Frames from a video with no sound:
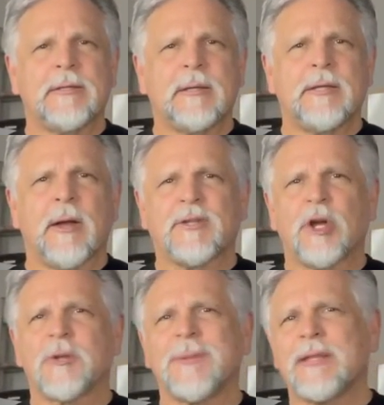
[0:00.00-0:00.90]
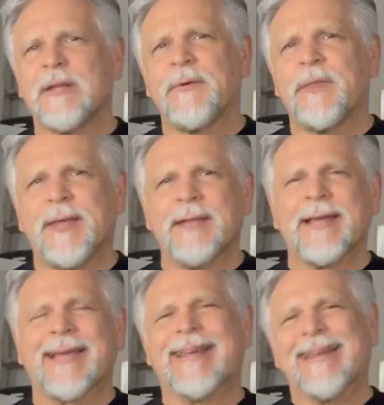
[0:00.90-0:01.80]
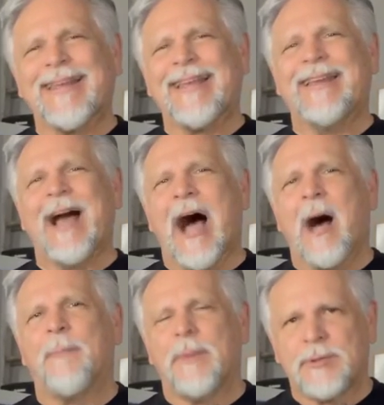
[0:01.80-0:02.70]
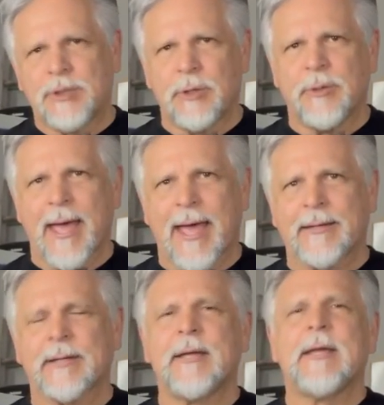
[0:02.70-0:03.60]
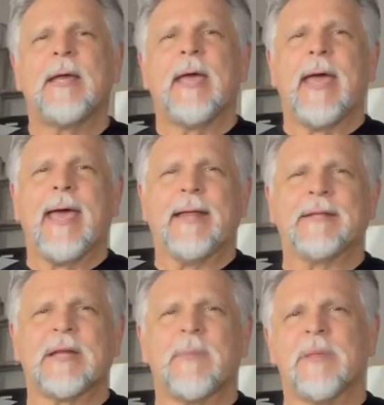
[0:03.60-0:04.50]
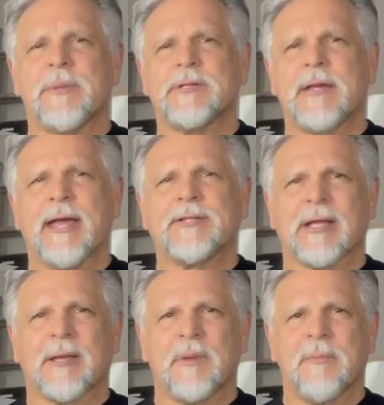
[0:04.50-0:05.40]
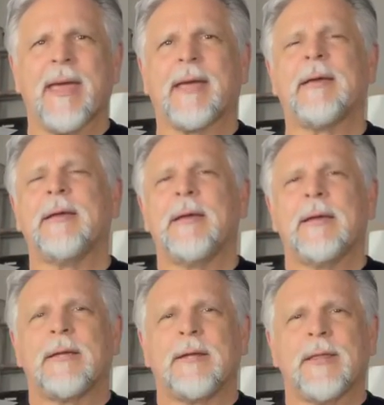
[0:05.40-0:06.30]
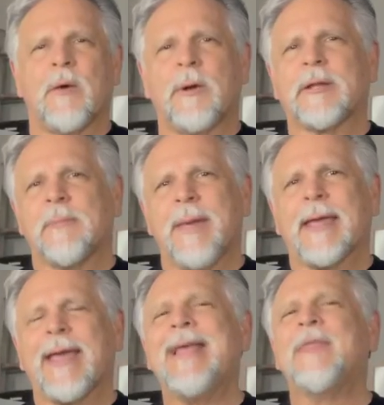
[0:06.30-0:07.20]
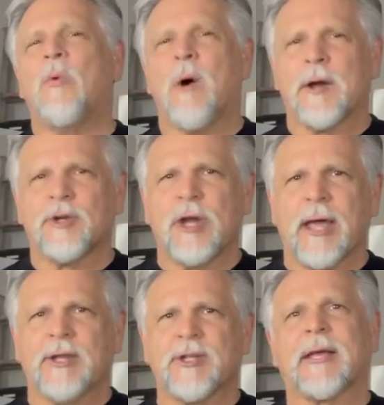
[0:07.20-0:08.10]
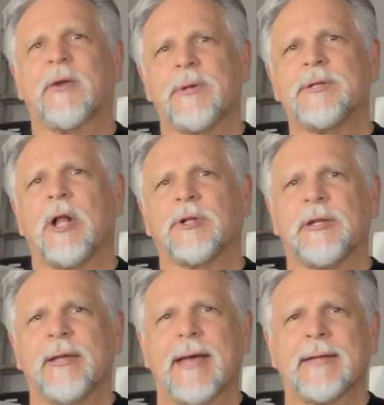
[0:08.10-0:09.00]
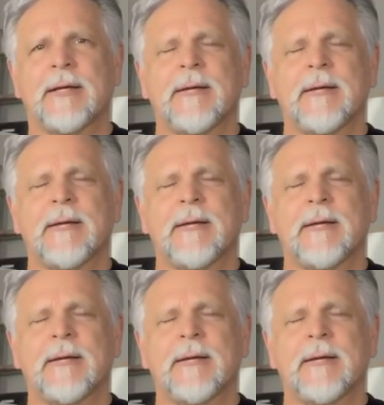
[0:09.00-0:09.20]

you know, I talked about the different things that can lead up to that and some of the mistakes that can be made, you know, that one can make in the water change that can result in that.